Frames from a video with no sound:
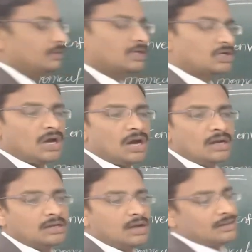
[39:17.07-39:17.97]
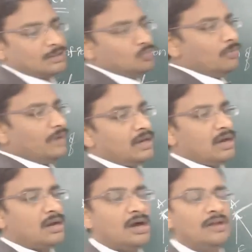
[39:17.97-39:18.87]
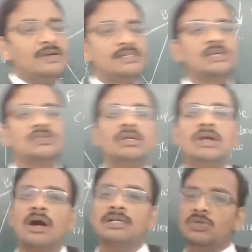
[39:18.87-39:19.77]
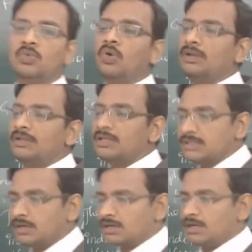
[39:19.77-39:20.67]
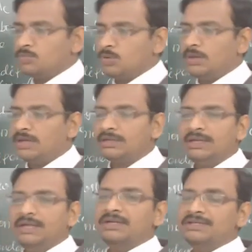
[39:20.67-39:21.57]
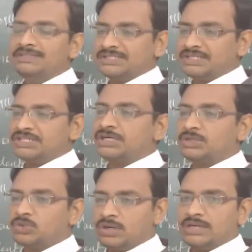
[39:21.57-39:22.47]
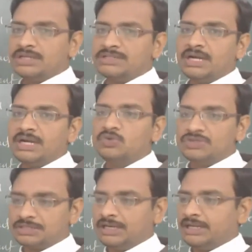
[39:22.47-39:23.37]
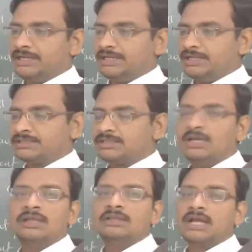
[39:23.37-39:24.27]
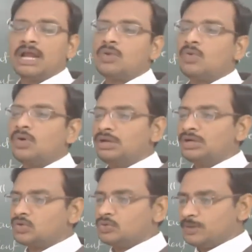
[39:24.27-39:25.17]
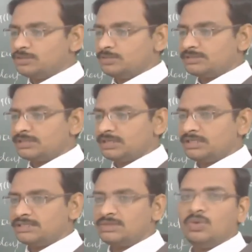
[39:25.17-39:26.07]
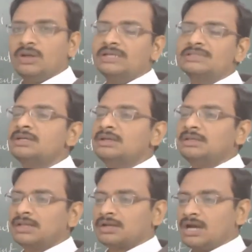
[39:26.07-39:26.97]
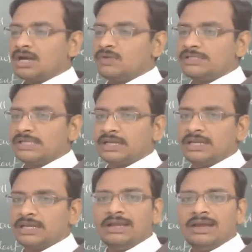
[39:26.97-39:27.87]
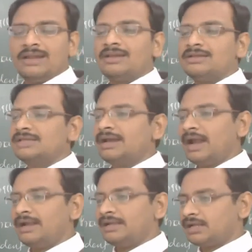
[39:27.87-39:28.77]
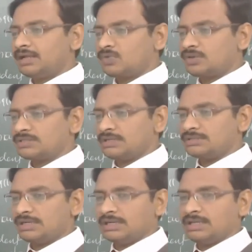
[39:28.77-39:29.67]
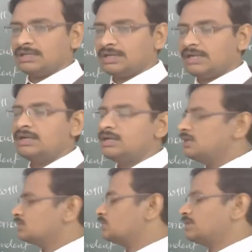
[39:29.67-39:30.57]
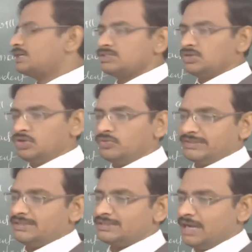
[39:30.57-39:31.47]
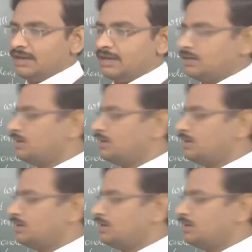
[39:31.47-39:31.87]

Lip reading: the torque or the moment are always actually causing only the circular movement. It is essential to understand which circle it is. There are only two possible circles. One is the clockwise circle, another is the anti-clockwise circle, right? So that is the universal standard.